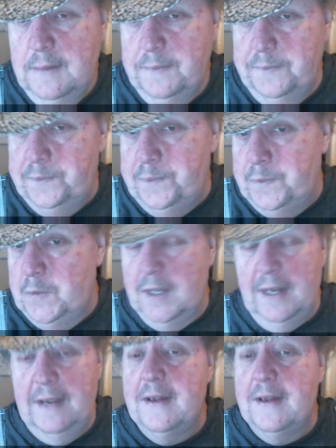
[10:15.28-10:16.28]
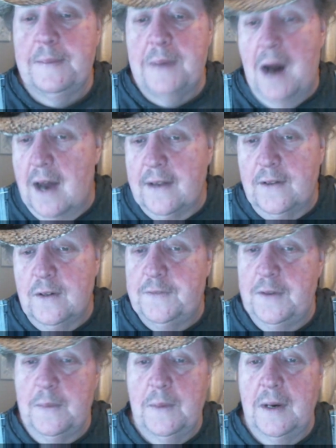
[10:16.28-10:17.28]
You can even give him a Hondo if
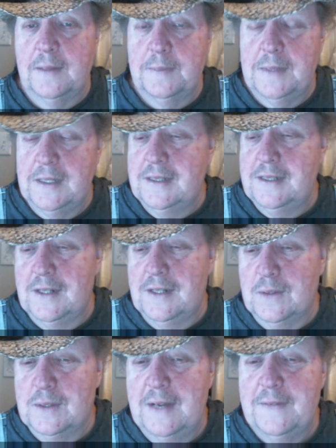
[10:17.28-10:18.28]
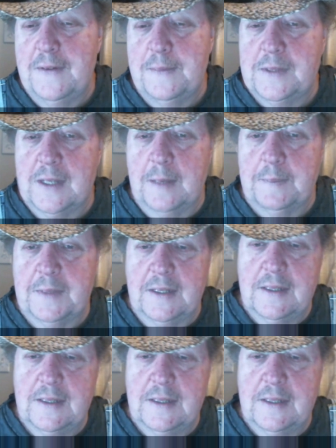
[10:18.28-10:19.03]
you want, but, give him something.